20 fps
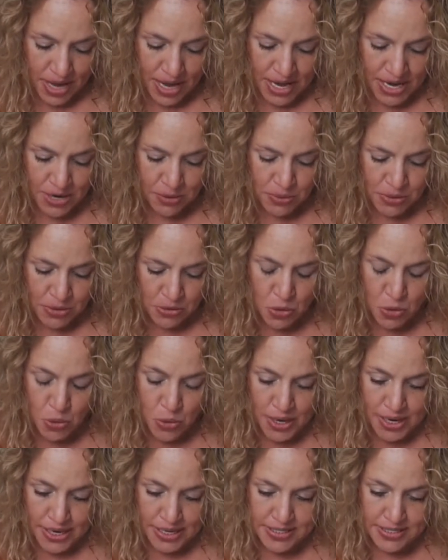I will
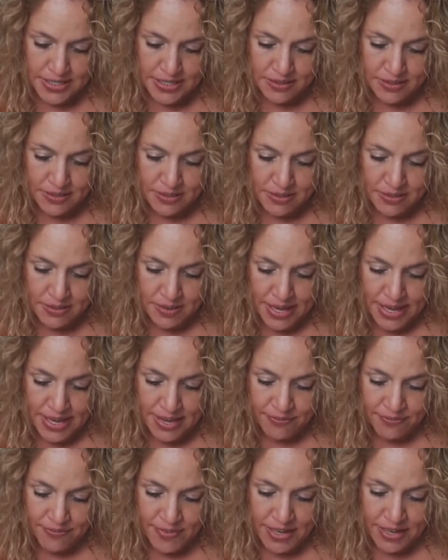quit
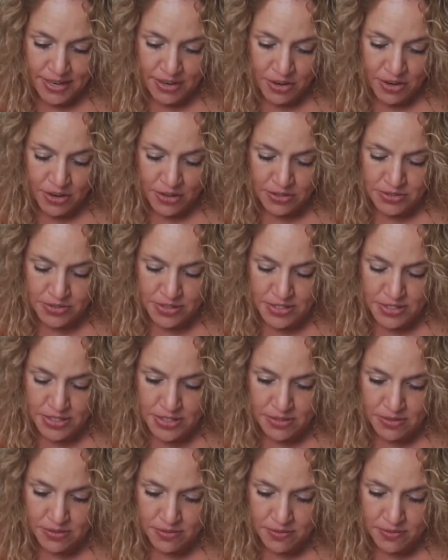if it
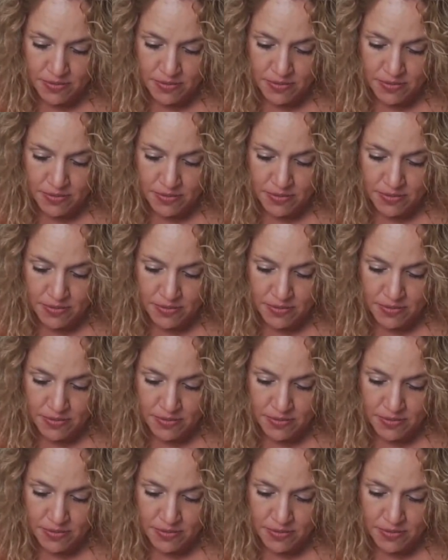hurts.